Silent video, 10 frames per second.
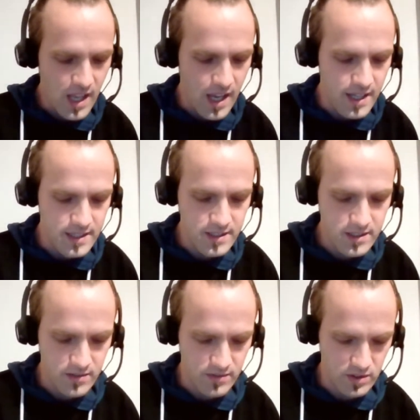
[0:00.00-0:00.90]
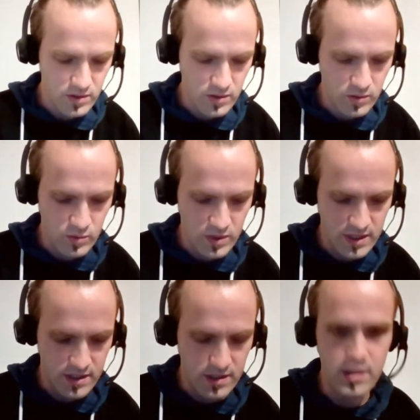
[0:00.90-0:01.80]
an interview
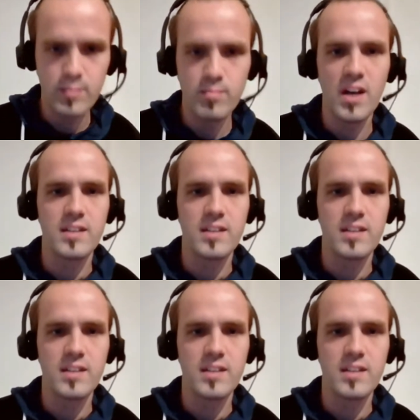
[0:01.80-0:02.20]
with Mark